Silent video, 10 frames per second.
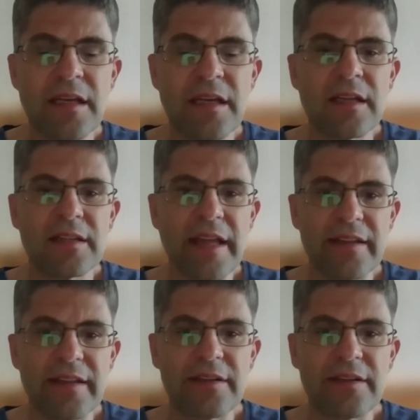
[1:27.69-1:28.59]
that
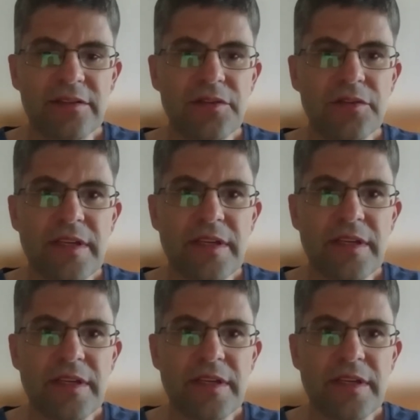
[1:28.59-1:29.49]
there is
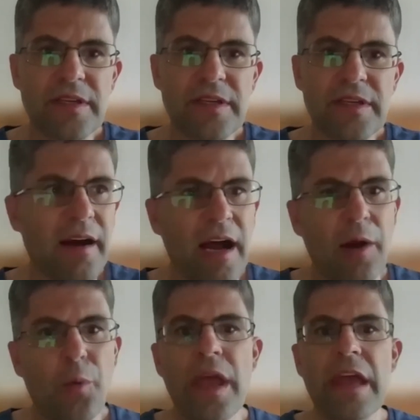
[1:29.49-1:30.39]
a
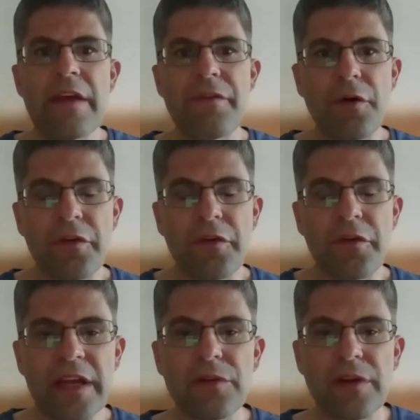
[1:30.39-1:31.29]
wave of
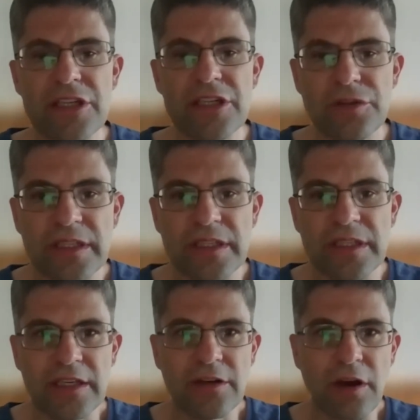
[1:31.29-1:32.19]
regulation
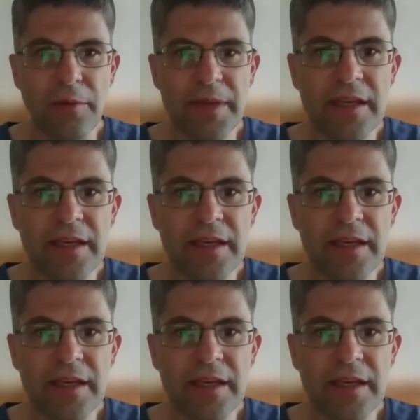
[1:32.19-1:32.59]
incoming.